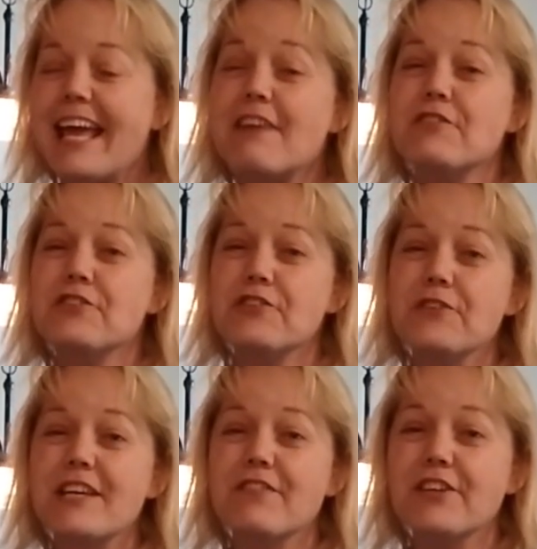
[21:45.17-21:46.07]
If you
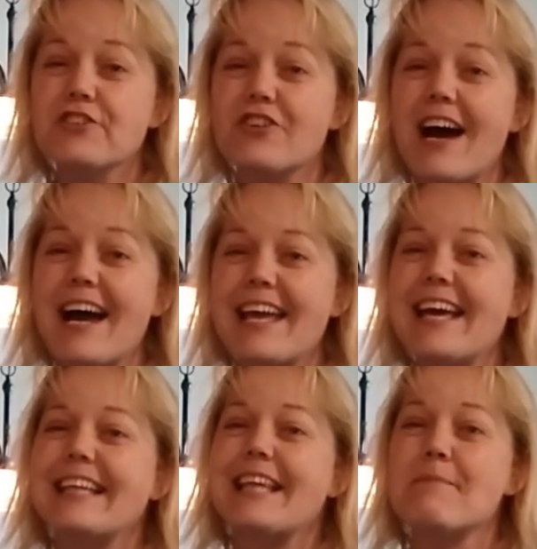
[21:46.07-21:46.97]
do give it a
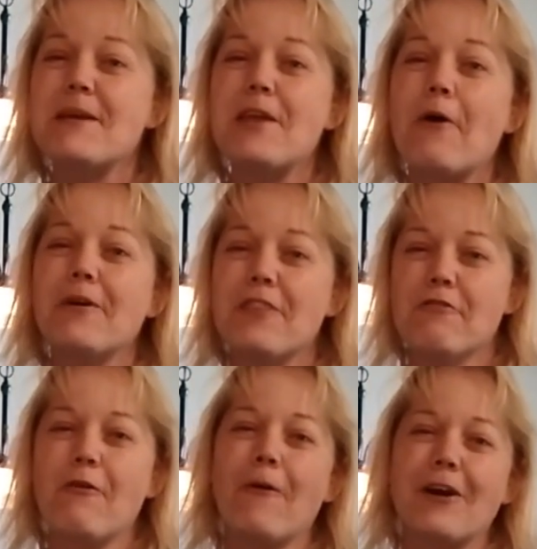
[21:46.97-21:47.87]
try, let me know in
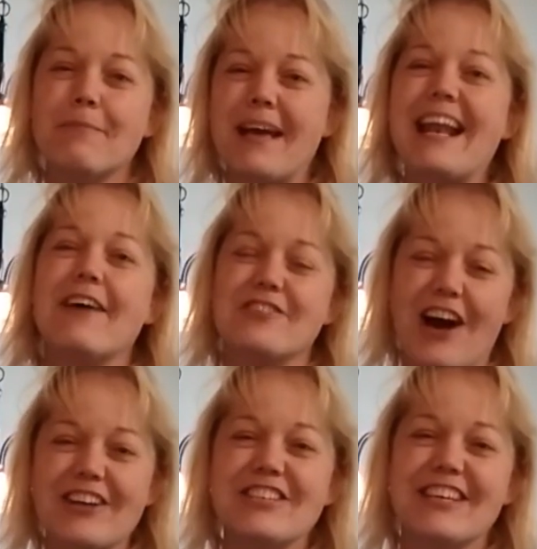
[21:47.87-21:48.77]
the forum, and I'll
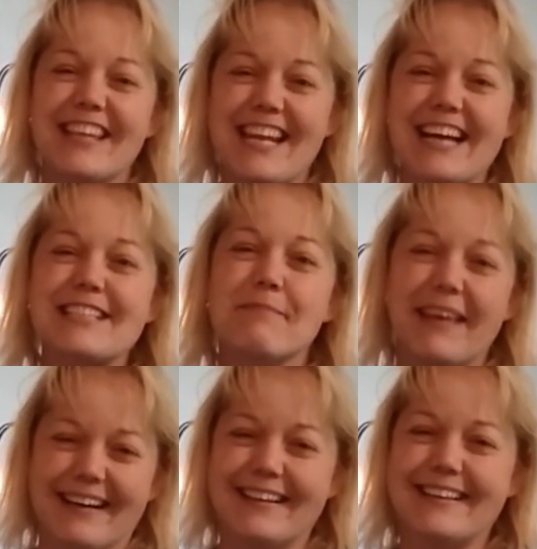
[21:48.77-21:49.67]
talk to you in the next
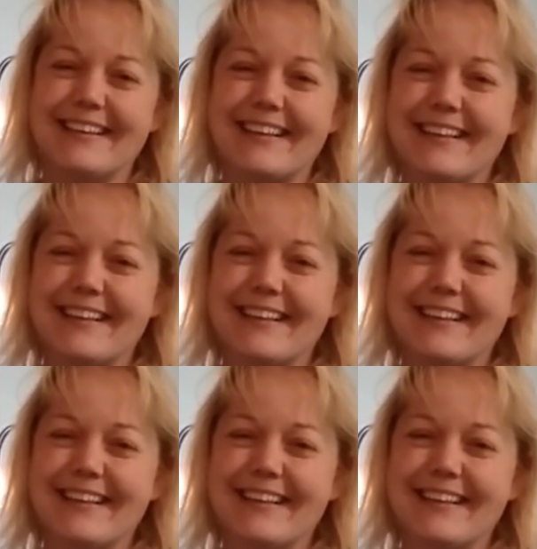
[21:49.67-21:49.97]
meal.